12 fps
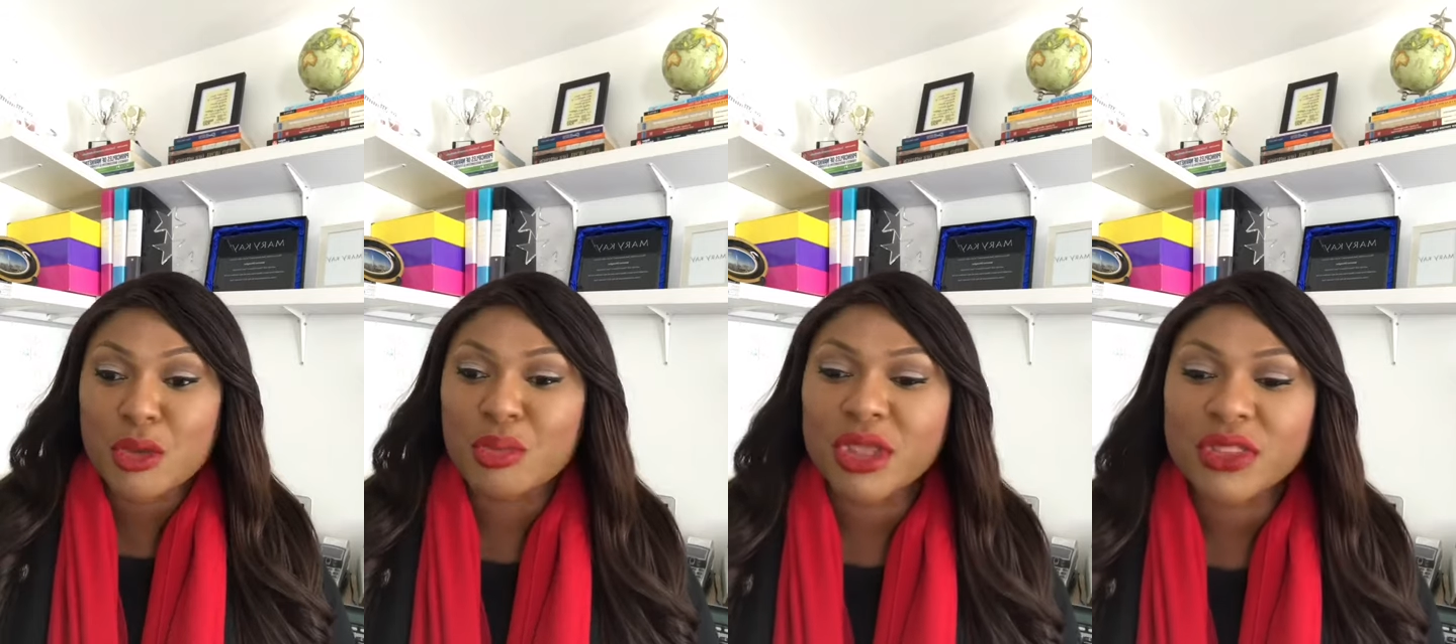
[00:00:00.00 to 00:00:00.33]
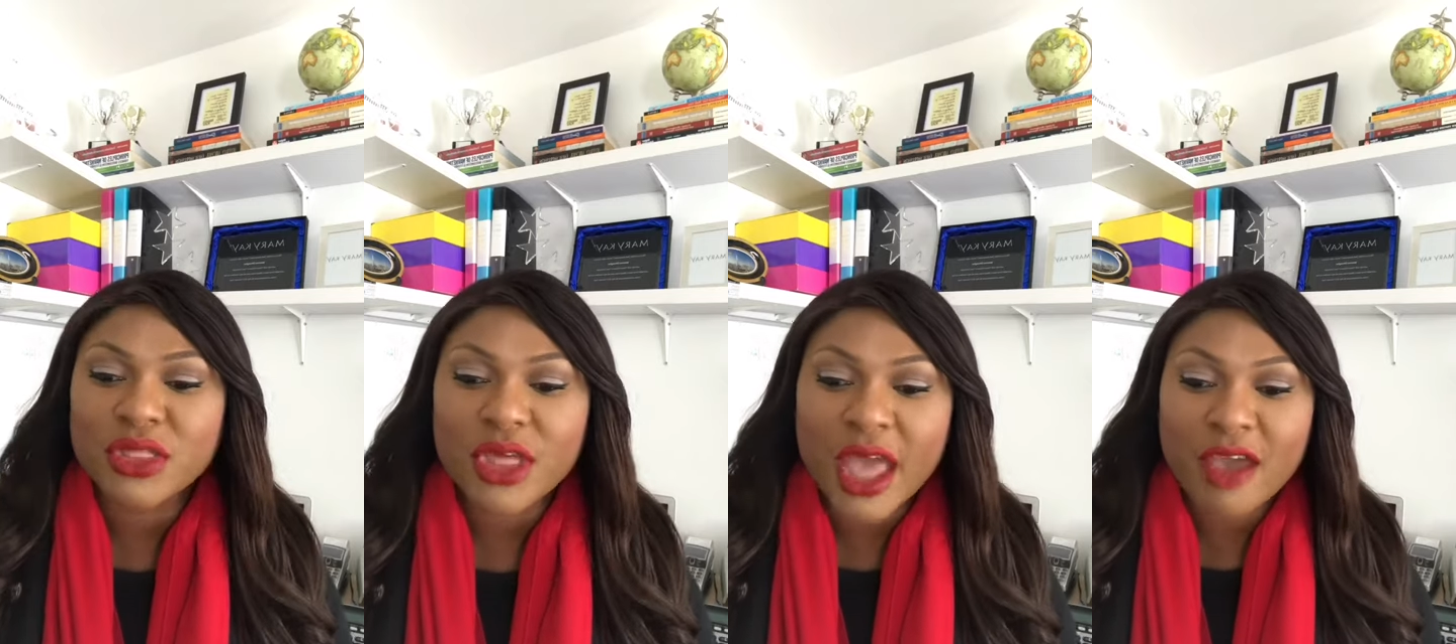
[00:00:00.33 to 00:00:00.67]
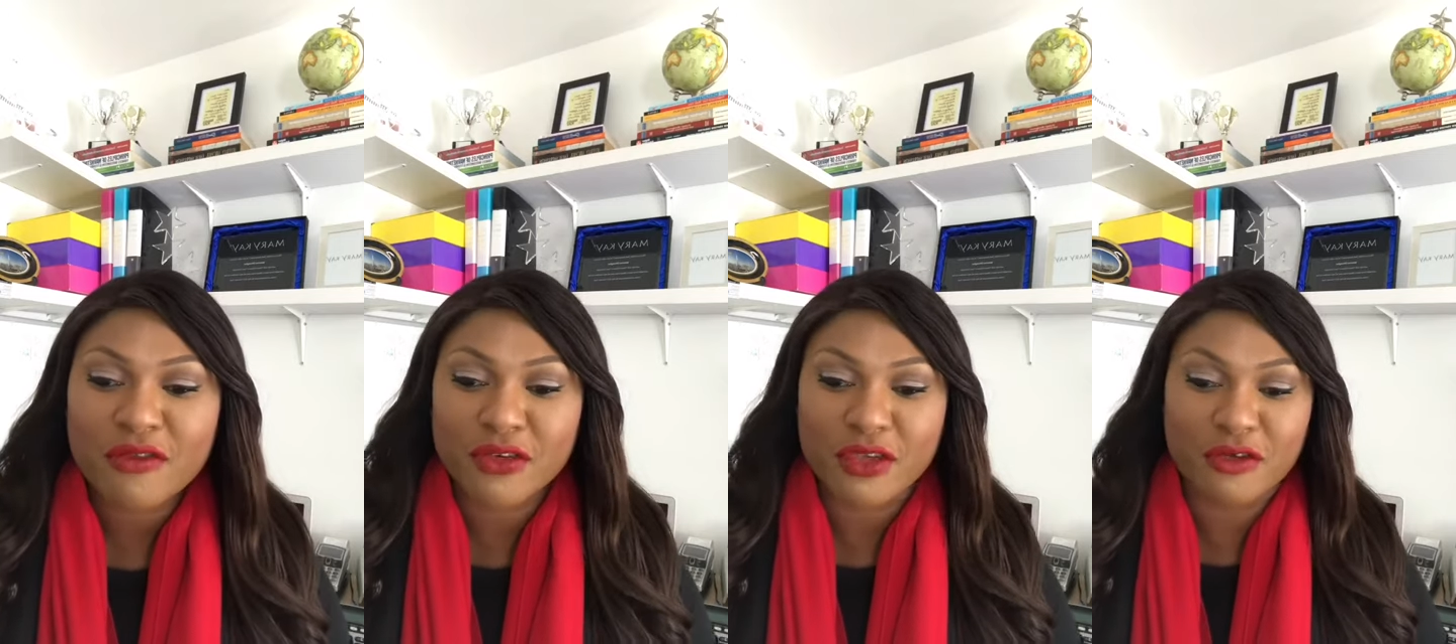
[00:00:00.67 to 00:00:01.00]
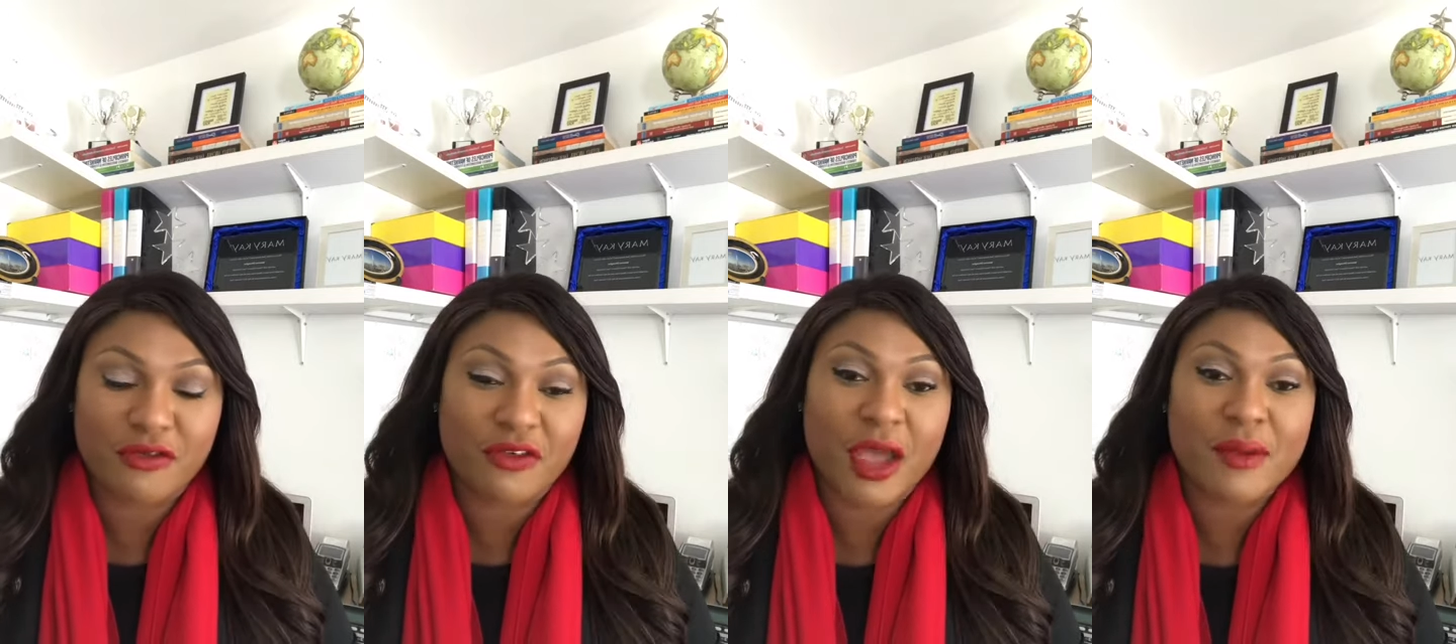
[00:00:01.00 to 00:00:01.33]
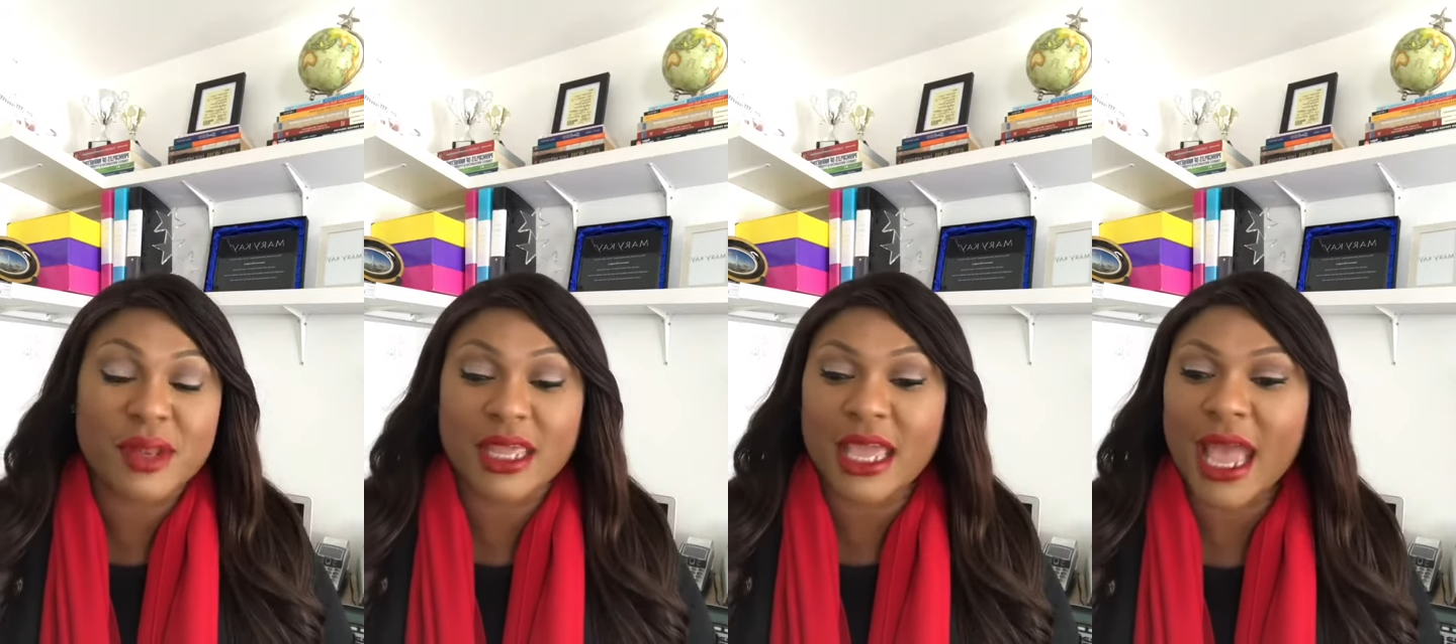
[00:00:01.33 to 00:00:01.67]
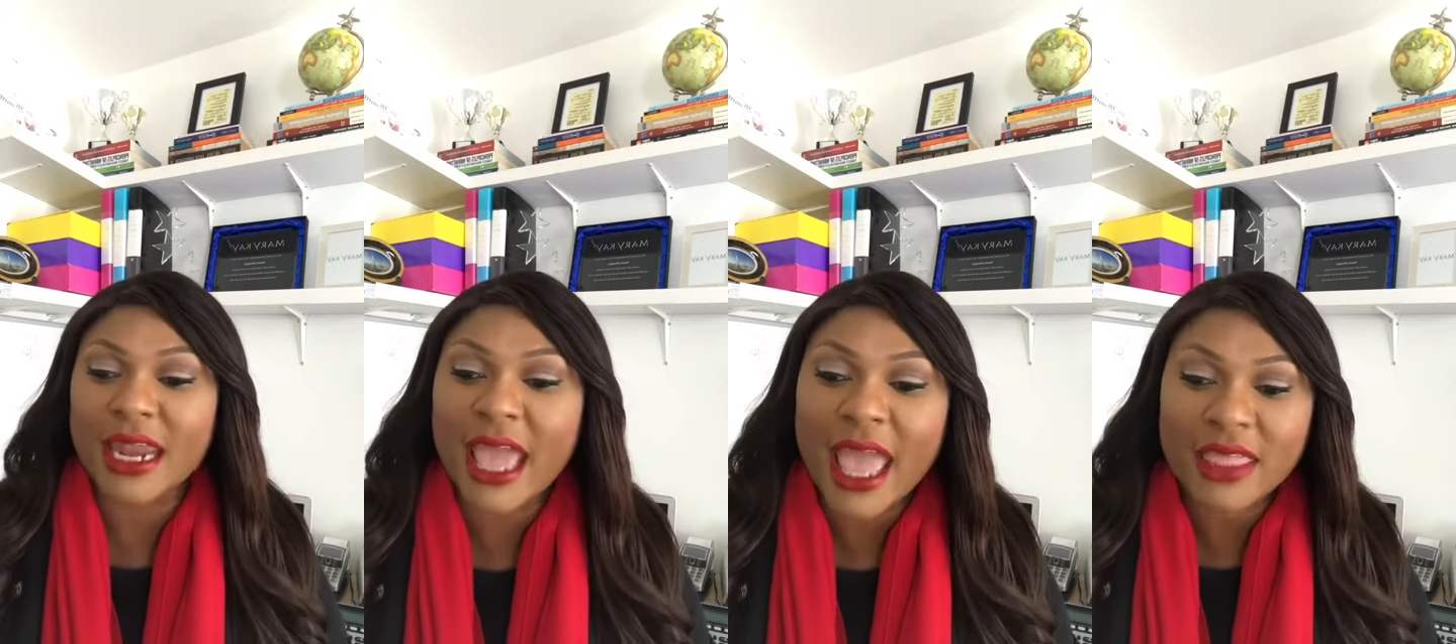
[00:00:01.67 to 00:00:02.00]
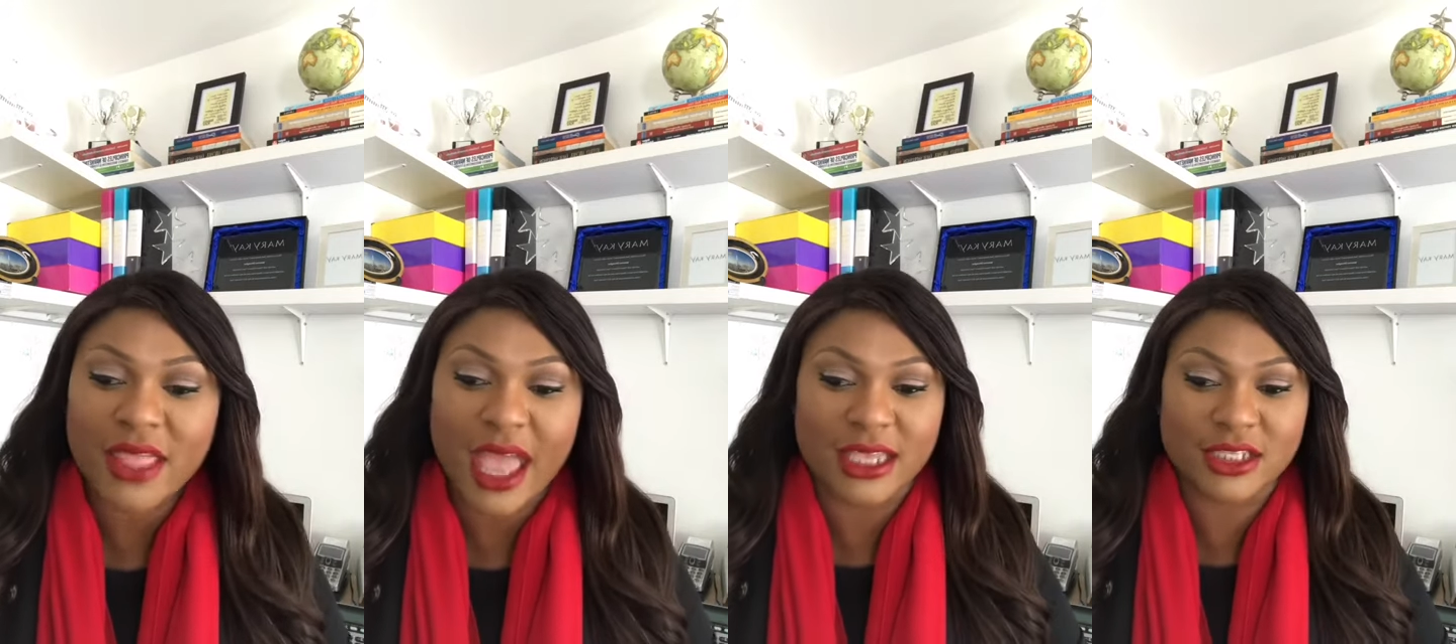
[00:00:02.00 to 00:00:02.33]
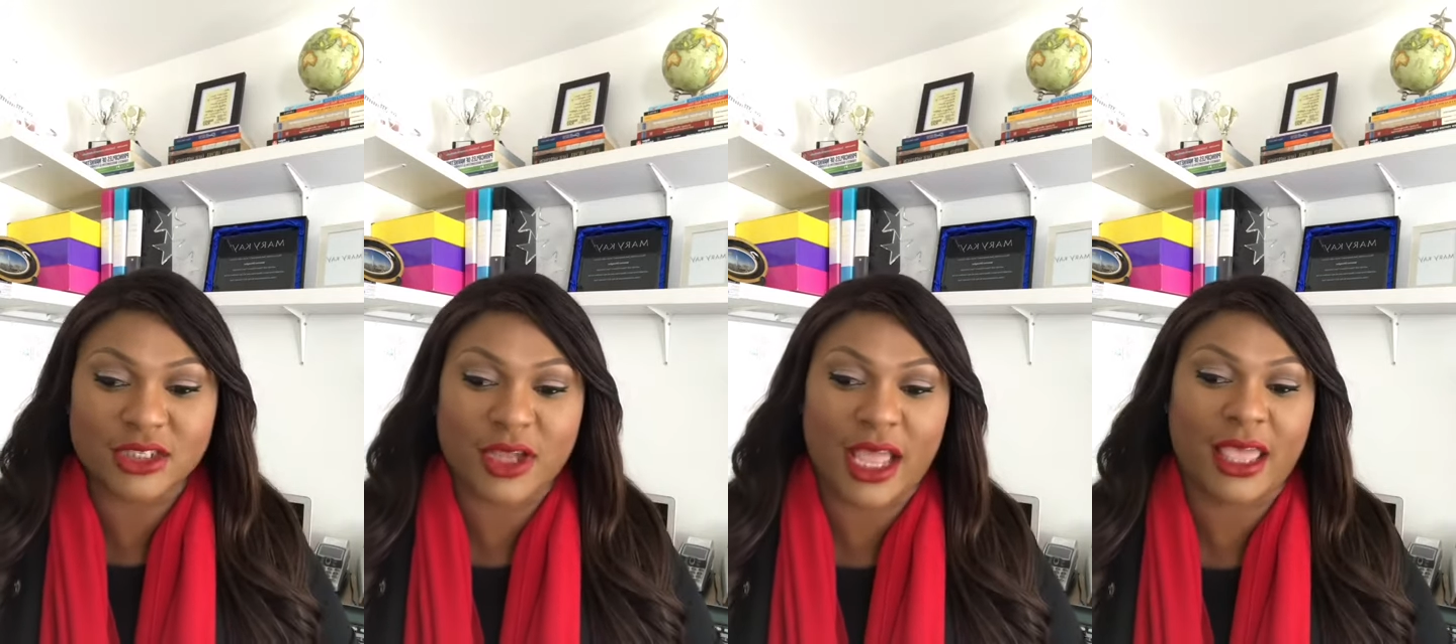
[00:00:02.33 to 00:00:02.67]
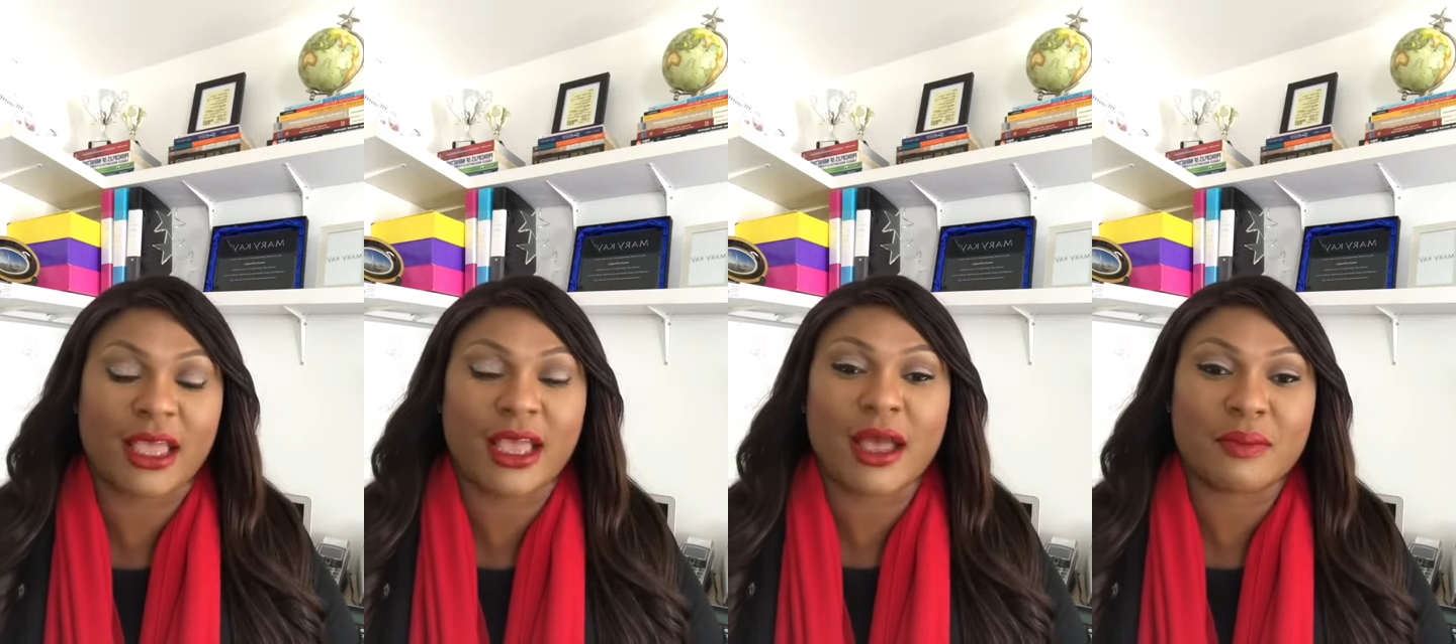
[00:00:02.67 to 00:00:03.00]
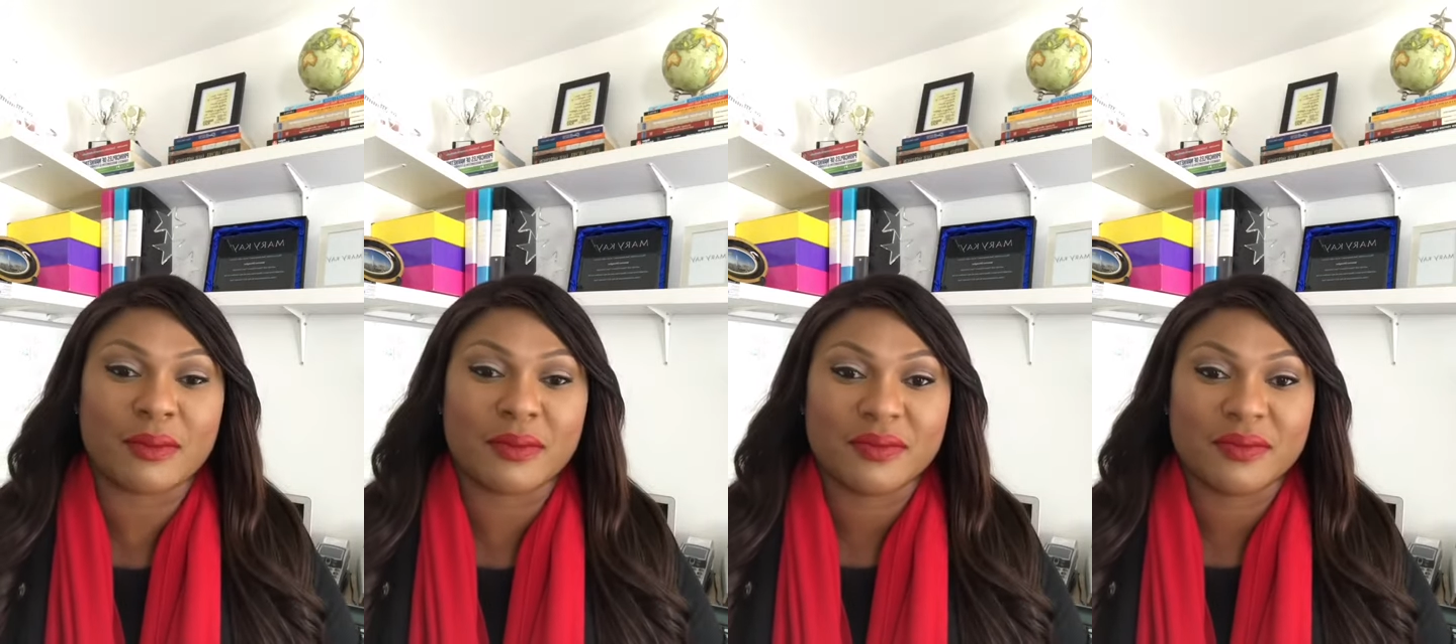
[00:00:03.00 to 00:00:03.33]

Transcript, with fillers: be there for your family and earn that extra income.